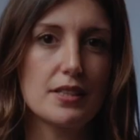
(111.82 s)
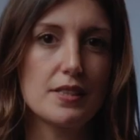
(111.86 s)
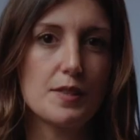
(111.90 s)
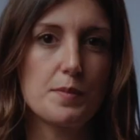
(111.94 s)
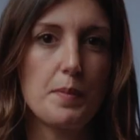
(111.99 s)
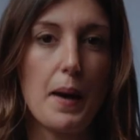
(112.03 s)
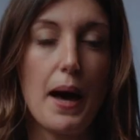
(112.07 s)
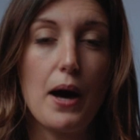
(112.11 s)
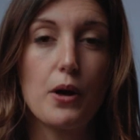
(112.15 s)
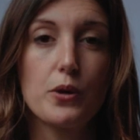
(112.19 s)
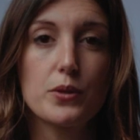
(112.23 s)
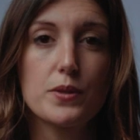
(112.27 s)

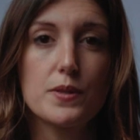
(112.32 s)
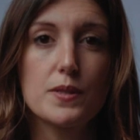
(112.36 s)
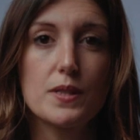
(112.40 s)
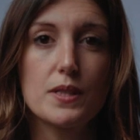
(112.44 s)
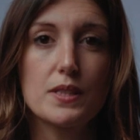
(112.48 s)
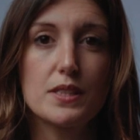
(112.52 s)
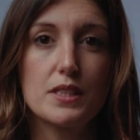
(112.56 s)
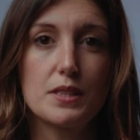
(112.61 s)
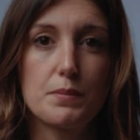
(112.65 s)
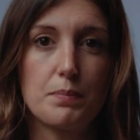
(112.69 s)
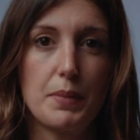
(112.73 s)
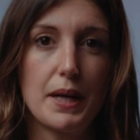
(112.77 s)
spouse,
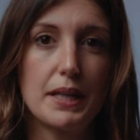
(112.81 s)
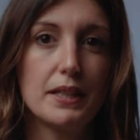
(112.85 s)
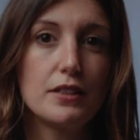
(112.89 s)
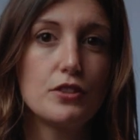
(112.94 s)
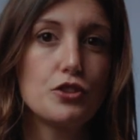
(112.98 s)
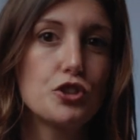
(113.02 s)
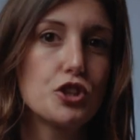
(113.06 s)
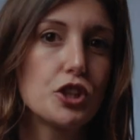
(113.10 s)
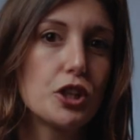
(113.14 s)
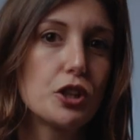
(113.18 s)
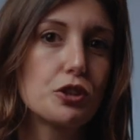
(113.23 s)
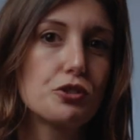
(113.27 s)
dependent
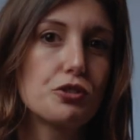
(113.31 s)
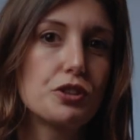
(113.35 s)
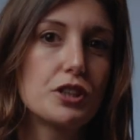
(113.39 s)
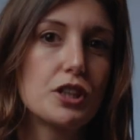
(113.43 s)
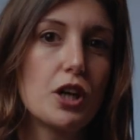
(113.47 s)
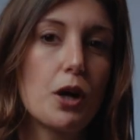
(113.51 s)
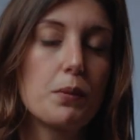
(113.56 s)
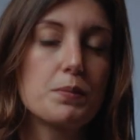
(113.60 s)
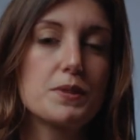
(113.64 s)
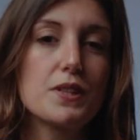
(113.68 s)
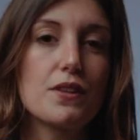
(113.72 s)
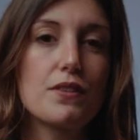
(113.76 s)
children
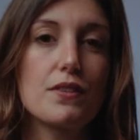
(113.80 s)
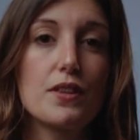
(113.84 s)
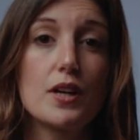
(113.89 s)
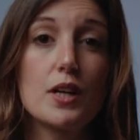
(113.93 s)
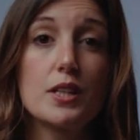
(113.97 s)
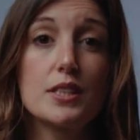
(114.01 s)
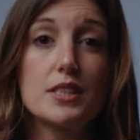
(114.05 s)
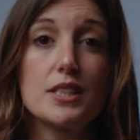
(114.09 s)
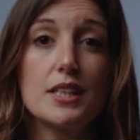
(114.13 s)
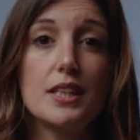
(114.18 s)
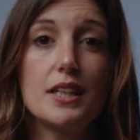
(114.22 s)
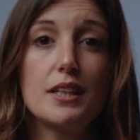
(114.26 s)
up to
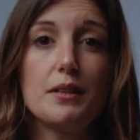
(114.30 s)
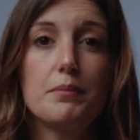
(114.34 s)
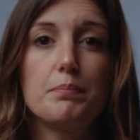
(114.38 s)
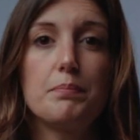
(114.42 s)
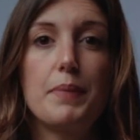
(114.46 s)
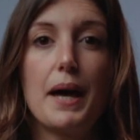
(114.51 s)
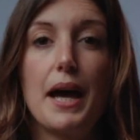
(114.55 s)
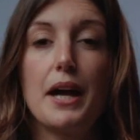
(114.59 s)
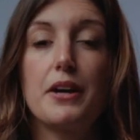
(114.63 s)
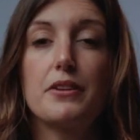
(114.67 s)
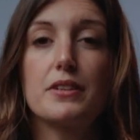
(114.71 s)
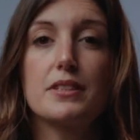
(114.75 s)
30,
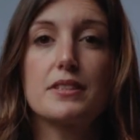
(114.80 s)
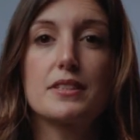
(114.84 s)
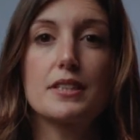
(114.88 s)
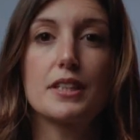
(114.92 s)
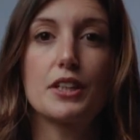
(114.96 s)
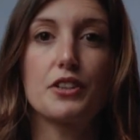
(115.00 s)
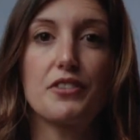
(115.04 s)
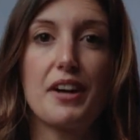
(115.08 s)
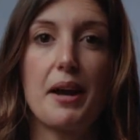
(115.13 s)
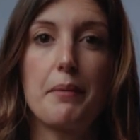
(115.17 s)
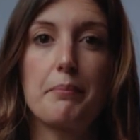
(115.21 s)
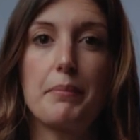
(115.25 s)
parents
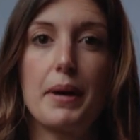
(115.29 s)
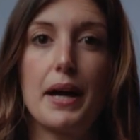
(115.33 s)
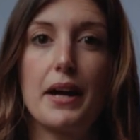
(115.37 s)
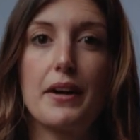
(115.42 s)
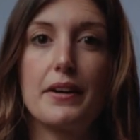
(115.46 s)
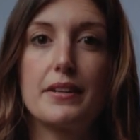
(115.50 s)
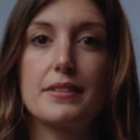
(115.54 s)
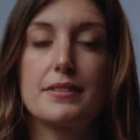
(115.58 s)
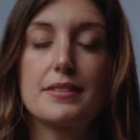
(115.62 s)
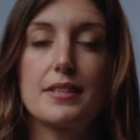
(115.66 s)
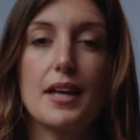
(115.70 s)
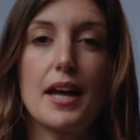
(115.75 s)
and
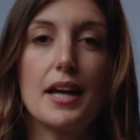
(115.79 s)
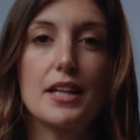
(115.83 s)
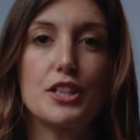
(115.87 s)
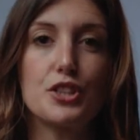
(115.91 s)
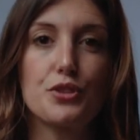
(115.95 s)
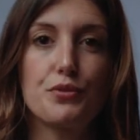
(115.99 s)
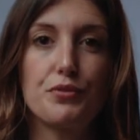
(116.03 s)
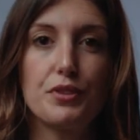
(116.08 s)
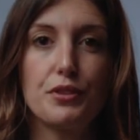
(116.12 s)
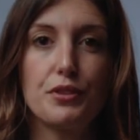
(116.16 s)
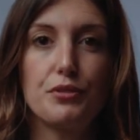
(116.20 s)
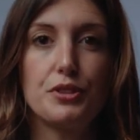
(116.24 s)
grandparents
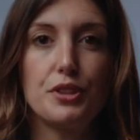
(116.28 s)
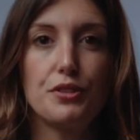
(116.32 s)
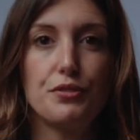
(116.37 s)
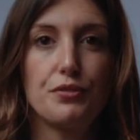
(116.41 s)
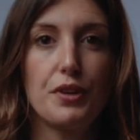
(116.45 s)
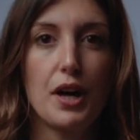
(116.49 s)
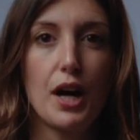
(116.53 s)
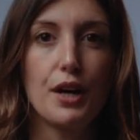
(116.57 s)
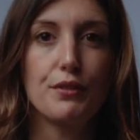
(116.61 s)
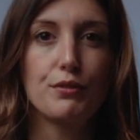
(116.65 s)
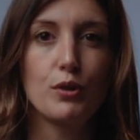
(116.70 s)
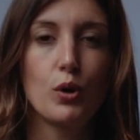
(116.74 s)
aged
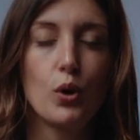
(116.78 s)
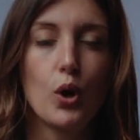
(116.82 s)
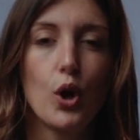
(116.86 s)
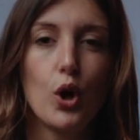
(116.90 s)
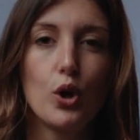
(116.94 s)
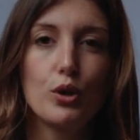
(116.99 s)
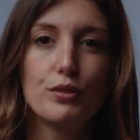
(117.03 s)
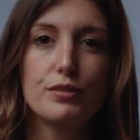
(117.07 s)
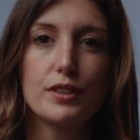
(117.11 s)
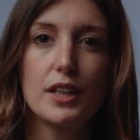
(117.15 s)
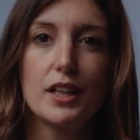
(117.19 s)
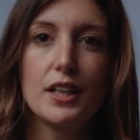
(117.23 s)
55 or
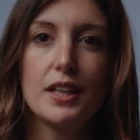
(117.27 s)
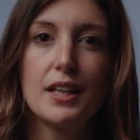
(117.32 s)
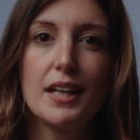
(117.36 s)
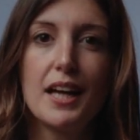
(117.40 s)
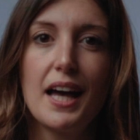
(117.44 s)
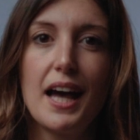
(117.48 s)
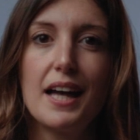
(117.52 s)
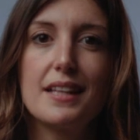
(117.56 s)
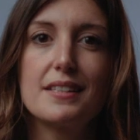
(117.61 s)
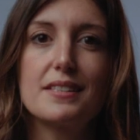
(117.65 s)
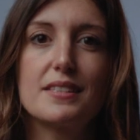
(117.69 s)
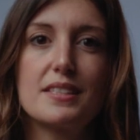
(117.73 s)
over,
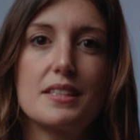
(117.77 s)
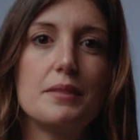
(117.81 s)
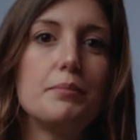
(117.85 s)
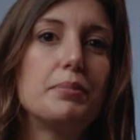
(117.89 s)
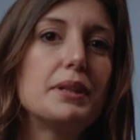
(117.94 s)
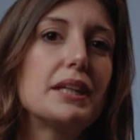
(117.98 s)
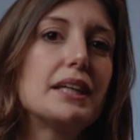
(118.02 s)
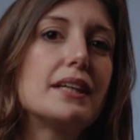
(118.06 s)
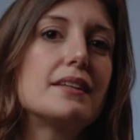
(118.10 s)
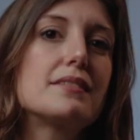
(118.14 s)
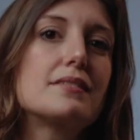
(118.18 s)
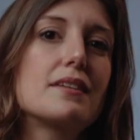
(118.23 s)
and
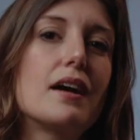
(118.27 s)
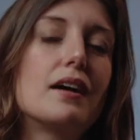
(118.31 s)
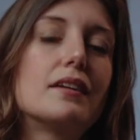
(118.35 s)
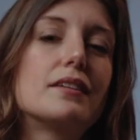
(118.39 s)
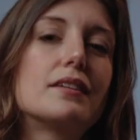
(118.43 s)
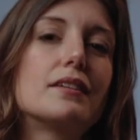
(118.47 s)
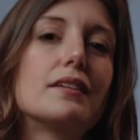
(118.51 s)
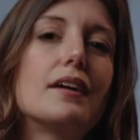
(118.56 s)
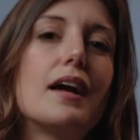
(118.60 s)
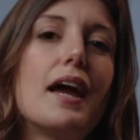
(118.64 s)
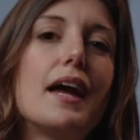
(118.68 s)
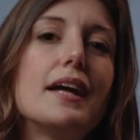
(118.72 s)
siblings
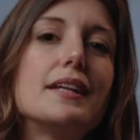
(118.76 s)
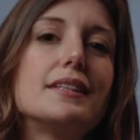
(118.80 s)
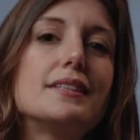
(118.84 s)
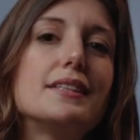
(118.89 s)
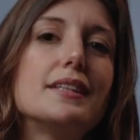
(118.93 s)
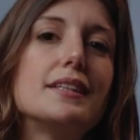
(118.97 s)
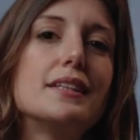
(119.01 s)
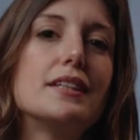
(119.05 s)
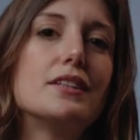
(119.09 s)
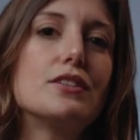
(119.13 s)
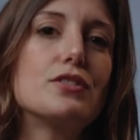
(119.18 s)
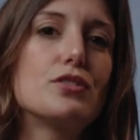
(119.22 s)
under
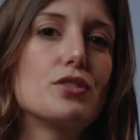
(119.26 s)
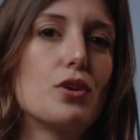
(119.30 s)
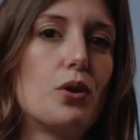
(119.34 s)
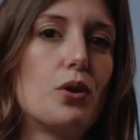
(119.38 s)
18 years